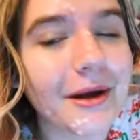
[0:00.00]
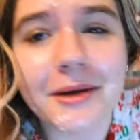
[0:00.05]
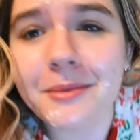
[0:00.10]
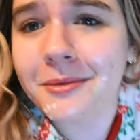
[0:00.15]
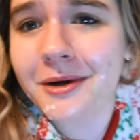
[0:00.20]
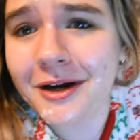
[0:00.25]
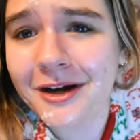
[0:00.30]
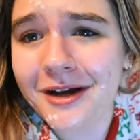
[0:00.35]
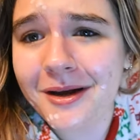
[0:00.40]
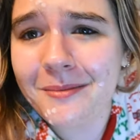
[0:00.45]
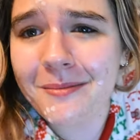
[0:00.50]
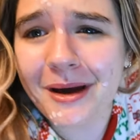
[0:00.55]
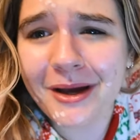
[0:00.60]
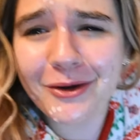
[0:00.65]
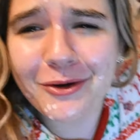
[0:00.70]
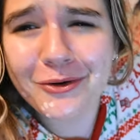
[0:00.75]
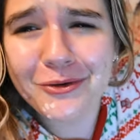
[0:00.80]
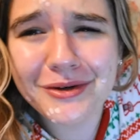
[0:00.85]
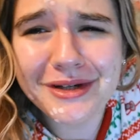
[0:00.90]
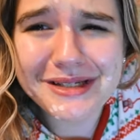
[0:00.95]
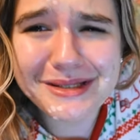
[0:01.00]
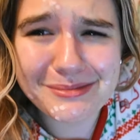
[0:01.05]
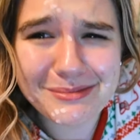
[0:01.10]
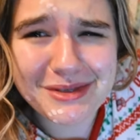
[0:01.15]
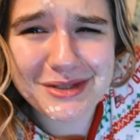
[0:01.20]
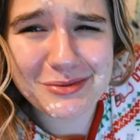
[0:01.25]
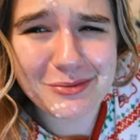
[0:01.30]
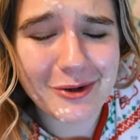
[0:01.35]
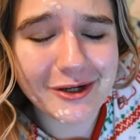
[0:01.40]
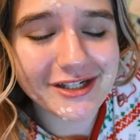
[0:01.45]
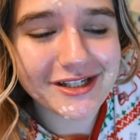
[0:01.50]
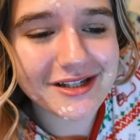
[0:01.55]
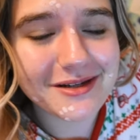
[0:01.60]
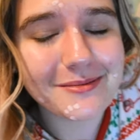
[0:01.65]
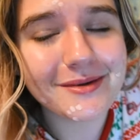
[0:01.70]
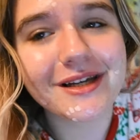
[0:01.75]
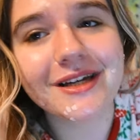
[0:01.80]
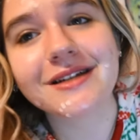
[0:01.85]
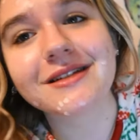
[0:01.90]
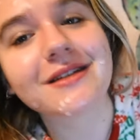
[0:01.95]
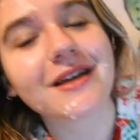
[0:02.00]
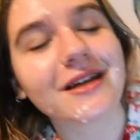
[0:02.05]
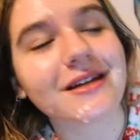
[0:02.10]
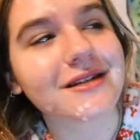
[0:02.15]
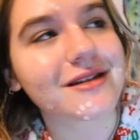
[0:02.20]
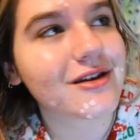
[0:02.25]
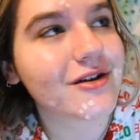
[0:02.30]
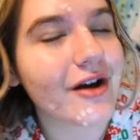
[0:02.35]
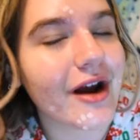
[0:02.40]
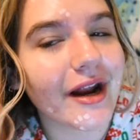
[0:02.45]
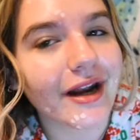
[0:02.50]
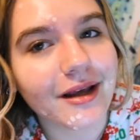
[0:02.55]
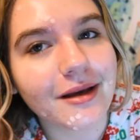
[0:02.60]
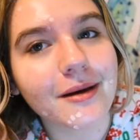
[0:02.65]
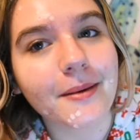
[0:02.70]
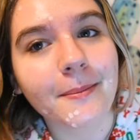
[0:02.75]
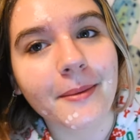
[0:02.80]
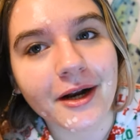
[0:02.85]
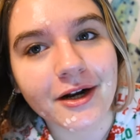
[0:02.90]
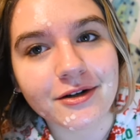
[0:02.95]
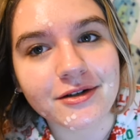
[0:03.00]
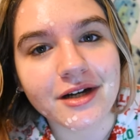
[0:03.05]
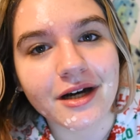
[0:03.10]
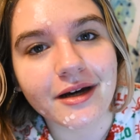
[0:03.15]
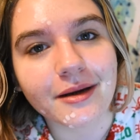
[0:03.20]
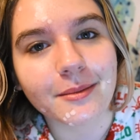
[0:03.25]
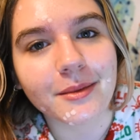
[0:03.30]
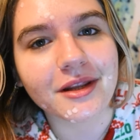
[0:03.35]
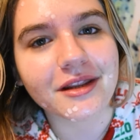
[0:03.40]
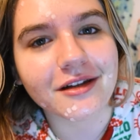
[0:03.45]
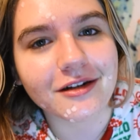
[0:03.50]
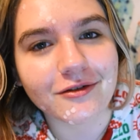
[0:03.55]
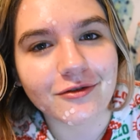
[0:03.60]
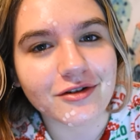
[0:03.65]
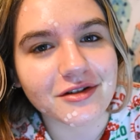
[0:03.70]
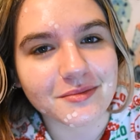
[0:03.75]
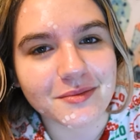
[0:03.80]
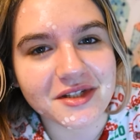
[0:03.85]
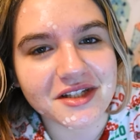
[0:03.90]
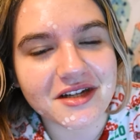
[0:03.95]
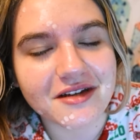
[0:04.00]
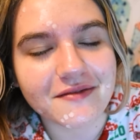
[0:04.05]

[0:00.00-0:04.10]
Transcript: And I'm wearing my Christmas onesie because is there any better time than Christmas